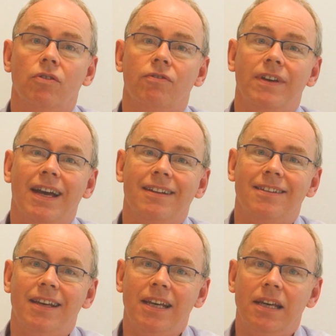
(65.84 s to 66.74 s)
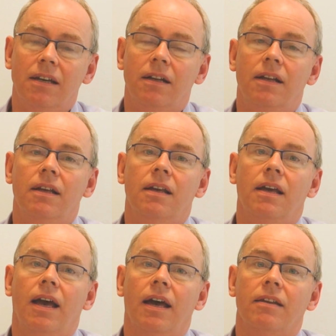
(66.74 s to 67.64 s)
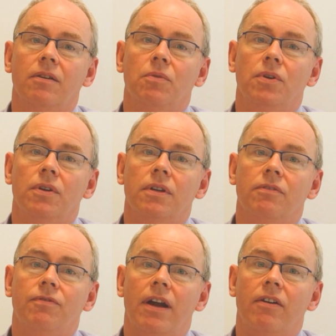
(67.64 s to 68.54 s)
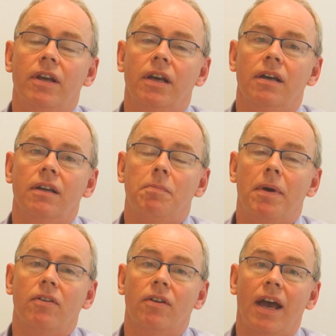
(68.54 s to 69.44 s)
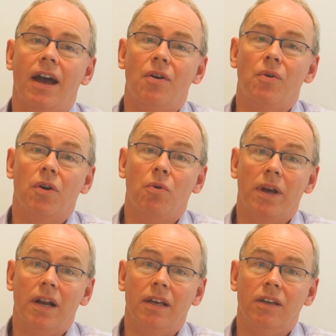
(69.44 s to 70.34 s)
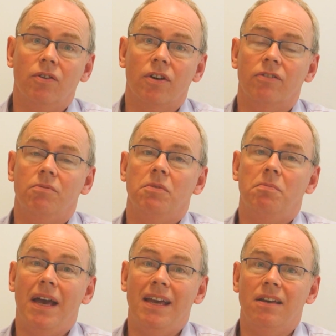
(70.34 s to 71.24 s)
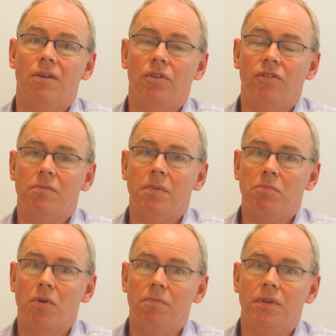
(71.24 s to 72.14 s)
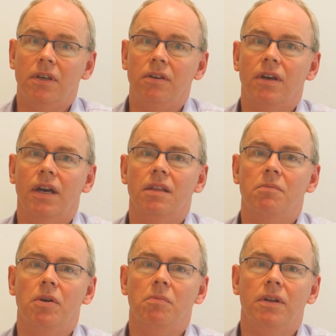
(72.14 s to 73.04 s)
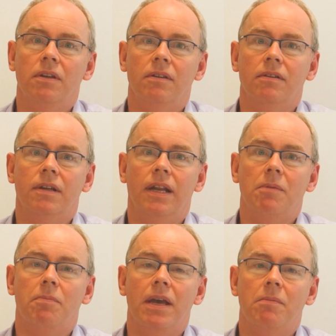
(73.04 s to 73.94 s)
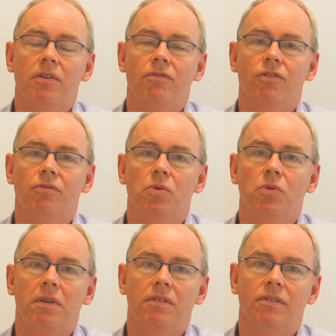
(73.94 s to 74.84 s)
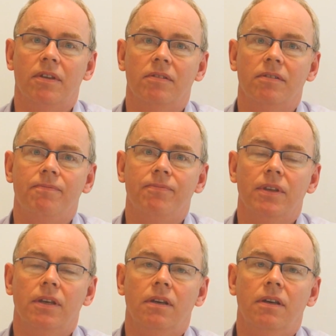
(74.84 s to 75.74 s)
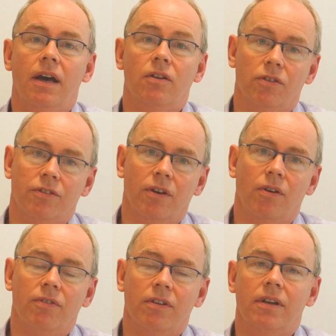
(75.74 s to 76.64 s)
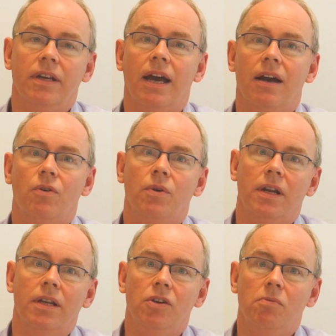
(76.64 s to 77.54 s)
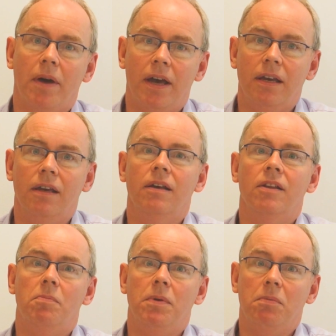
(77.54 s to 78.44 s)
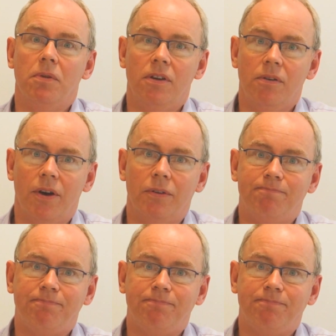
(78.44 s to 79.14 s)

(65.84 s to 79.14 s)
your VAT, and it will vary, depend on how quickly your customers pay you, which is a big problem in the UK at the moment, late payment for small businesses. And also, obviously, how quickly you pay the people you owe.